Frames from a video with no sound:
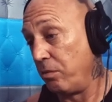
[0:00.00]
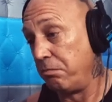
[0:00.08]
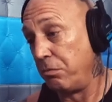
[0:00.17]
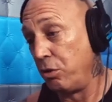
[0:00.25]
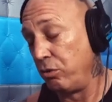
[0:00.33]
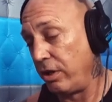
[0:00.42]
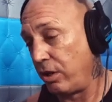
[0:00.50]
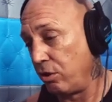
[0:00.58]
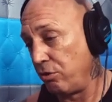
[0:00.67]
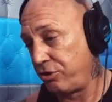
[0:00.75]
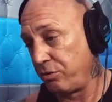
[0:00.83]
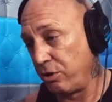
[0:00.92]
remotely
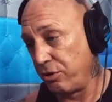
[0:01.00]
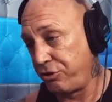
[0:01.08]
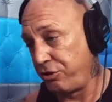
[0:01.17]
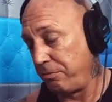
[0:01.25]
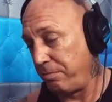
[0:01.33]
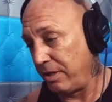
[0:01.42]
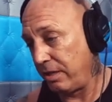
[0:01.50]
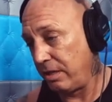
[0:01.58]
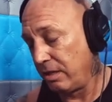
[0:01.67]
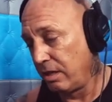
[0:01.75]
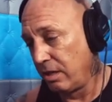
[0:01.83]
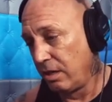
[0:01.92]
close to where it should be.
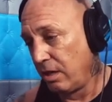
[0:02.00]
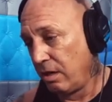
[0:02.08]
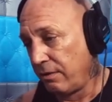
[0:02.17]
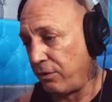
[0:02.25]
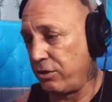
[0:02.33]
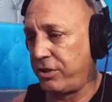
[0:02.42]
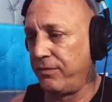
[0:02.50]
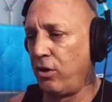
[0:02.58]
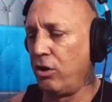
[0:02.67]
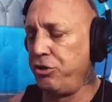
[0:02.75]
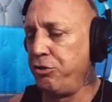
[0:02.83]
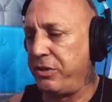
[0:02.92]
First of
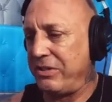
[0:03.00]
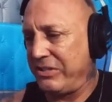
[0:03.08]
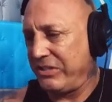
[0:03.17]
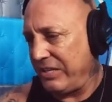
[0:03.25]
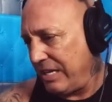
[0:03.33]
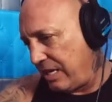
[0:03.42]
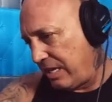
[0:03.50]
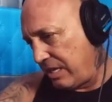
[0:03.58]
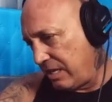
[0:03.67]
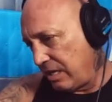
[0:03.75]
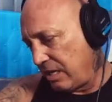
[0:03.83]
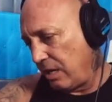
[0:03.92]
all, you can
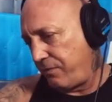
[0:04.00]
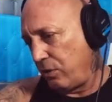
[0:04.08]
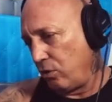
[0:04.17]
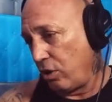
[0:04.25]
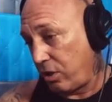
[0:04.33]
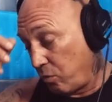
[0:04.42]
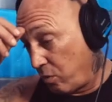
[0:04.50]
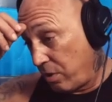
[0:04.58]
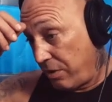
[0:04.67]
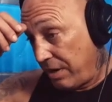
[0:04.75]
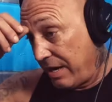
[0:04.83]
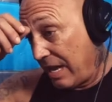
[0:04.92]
see, if you look at
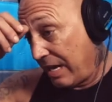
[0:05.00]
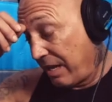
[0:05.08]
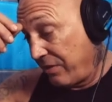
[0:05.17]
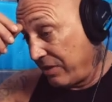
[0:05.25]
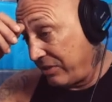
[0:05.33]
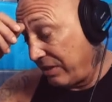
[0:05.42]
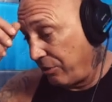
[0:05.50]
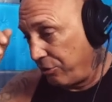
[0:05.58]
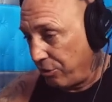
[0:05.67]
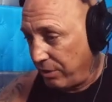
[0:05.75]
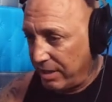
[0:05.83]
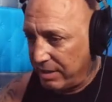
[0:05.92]
where the neck of the
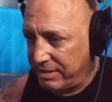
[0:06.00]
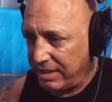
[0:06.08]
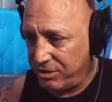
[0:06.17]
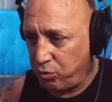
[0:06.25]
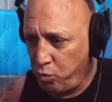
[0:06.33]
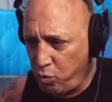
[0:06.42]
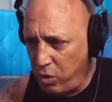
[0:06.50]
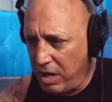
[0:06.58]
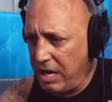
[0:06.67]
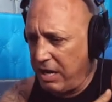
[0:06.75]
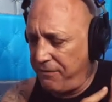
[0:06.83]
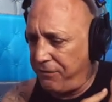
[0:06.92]
cylinder is, it's
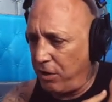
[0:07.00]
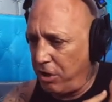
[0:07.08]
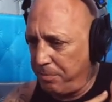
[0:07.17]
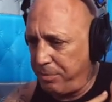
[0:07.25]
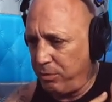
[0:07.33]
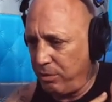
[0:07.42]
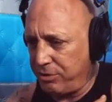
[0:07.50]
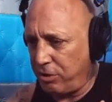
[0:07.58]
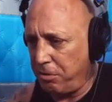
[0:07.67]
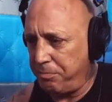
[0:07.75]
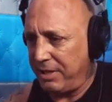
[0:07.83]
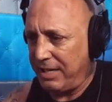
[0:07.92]
way far up into his
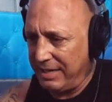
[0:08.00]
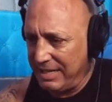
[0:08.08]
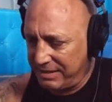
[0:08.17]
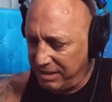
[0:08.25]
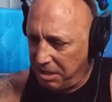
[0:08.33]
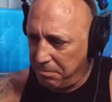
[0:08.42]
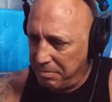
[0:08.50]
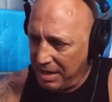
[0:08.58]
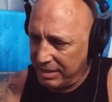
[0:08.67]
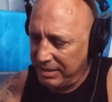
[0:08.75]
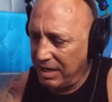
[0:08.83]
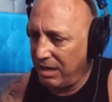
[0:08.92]
armpit. It needs to come
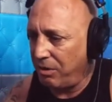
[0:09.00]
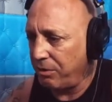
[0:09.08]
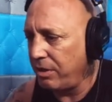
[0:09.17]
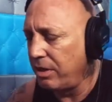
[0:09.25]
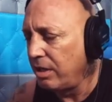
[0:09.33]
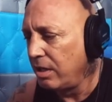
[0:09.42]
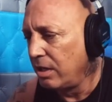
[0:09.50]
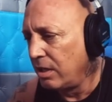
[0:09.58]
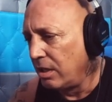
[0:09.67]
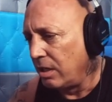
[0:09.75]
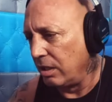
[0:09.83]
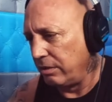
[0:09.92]
back down
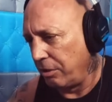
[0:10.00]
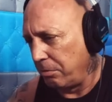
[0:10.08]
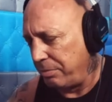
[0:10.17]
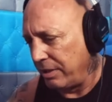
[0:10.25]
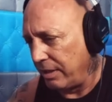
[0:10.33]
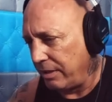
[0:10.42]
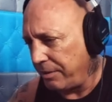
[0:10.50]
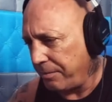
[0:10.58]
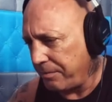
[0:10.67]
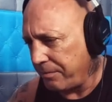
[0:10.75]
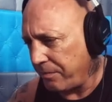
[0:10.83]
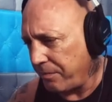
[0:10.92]
a little bit.
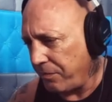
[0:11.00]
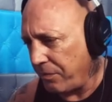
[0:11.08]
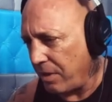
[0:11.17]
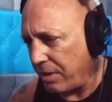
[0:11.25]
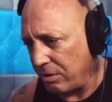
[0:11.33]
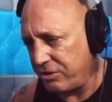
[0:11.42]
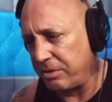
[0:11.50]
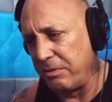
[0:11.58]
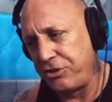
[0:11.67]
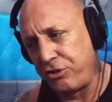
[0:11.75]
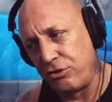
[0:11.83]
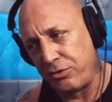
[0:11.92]
There's some
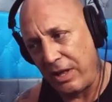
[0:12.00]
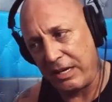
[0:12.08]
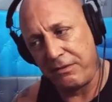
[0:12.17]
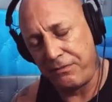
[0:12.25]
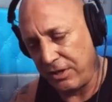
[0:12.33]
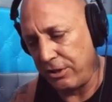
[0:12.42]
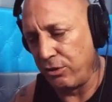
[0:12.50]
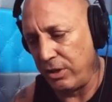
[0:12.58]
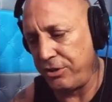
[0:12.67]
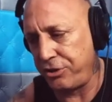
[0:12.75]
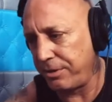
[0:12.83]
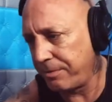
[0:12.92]
issues with that
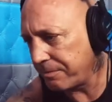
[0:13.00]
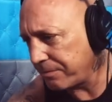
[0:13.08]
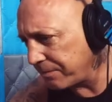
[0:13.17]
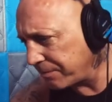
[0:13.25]
configuration.